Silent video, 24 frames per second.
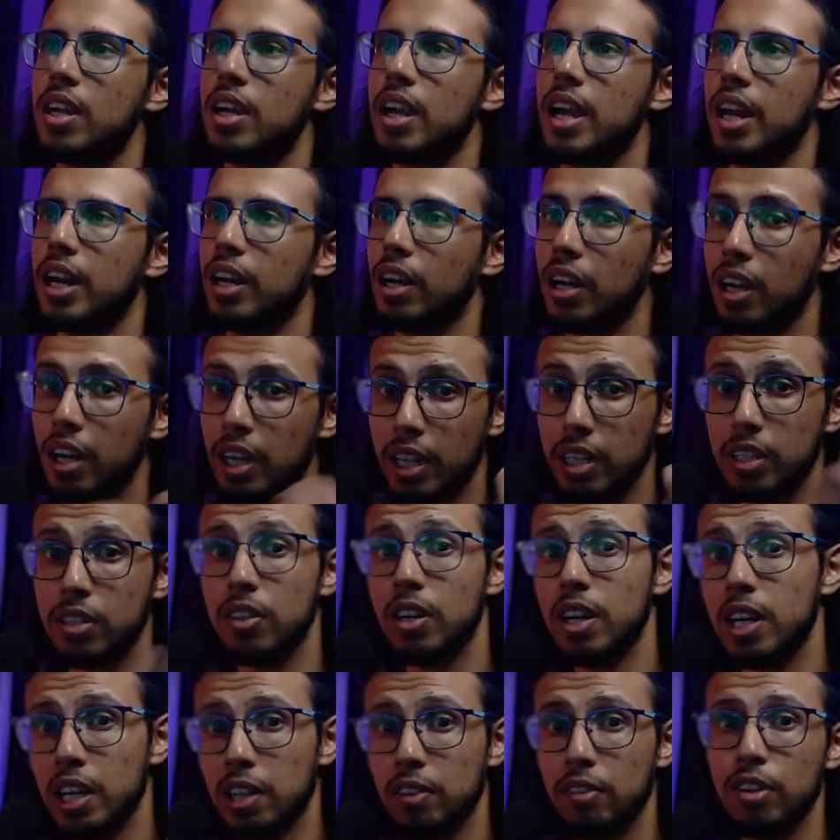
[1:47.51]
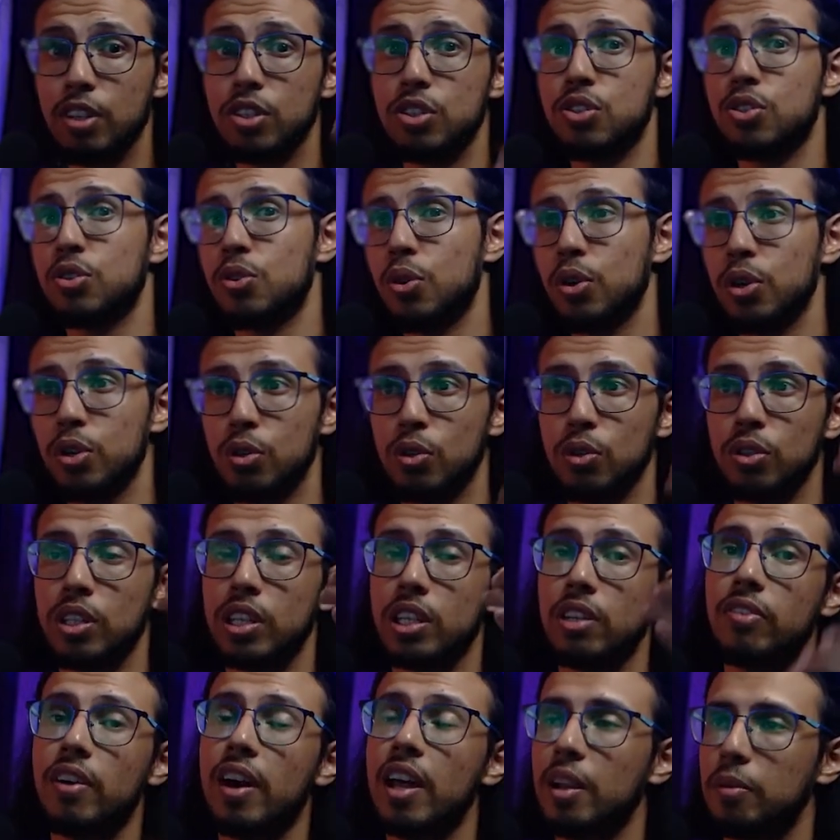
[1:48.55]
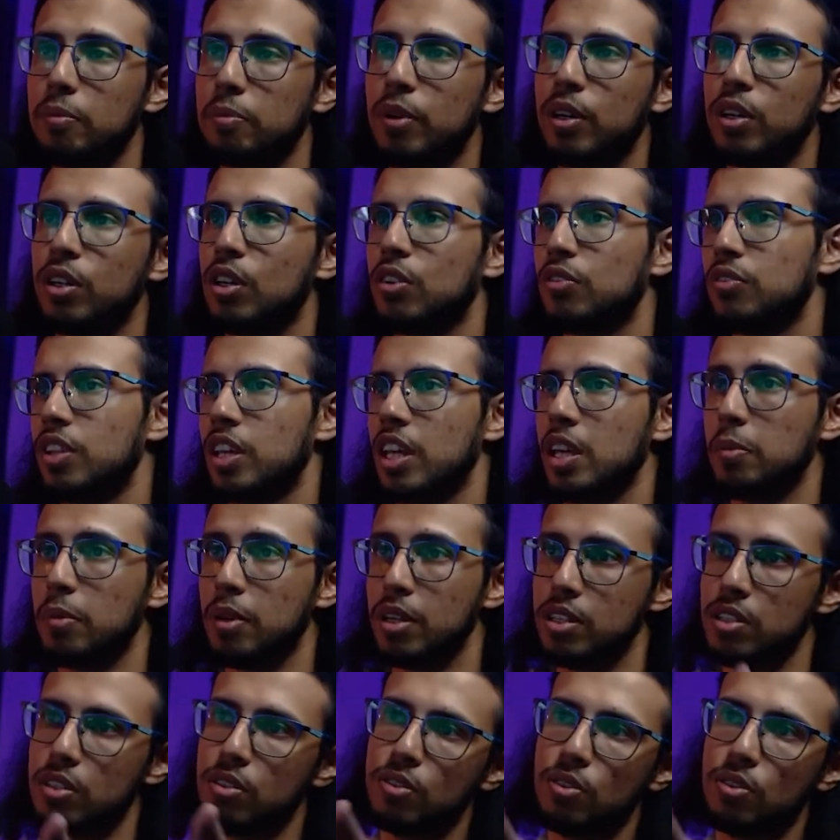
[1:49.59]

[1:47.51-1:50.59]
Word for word: and it'll iteratively show you the development of the image.